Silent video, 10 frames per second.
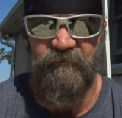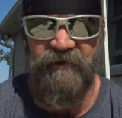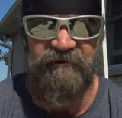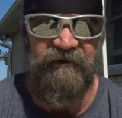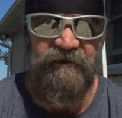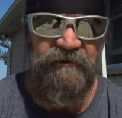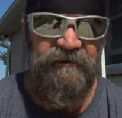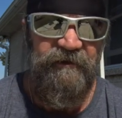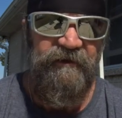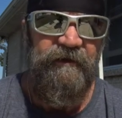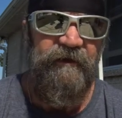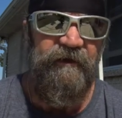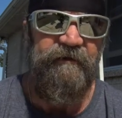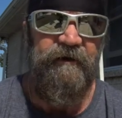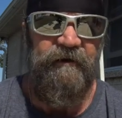about that.
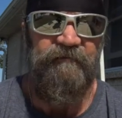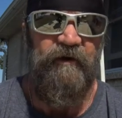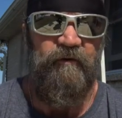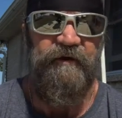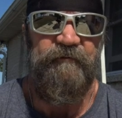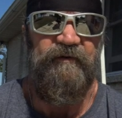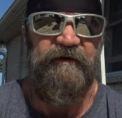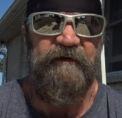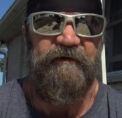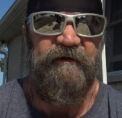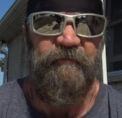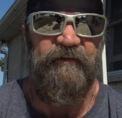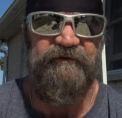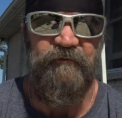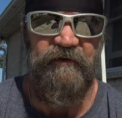And I'm the holdup on it. I
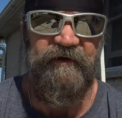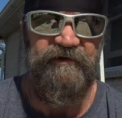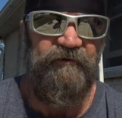put the brakes